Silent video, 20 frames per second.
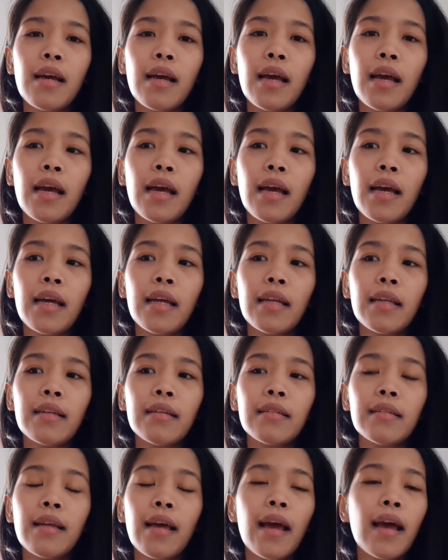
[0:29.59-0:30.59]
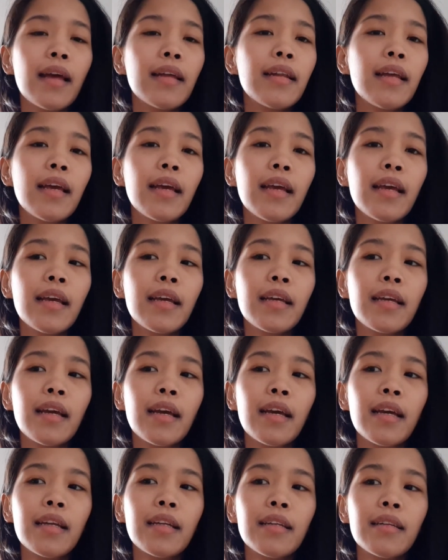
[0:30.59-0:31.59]
And headache
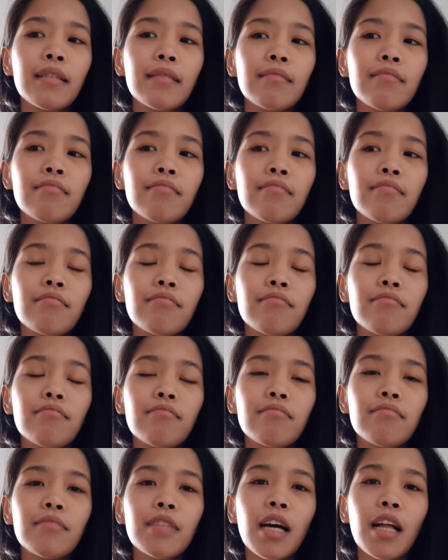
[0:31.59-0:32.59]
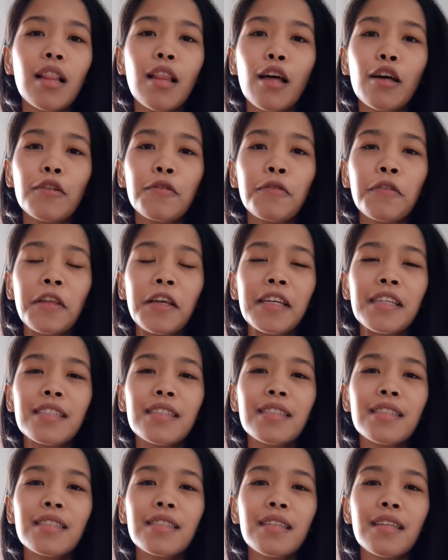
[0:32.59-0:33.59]
and a lot of
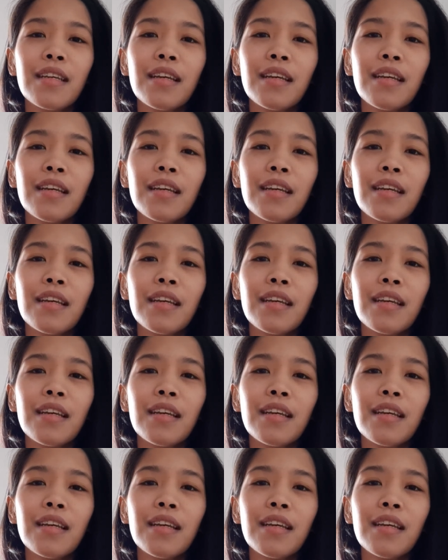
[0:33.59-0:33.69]
things.